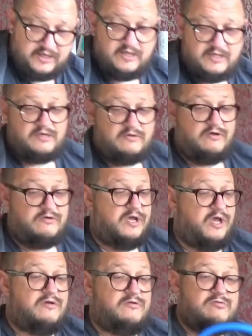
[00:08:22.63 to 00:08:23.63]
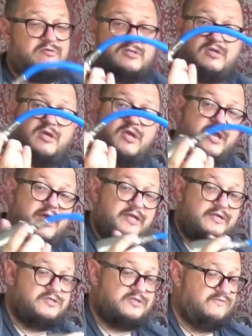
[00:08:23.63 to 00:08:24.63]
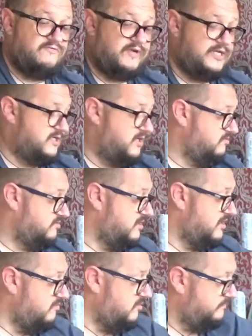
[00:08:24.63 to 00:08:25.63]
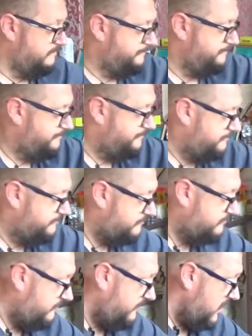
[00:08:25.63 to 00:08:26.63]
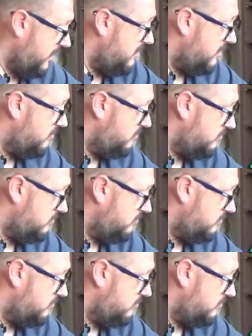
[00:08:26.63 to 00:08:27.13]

So long hose and just an inflate hose on that one. Ooh.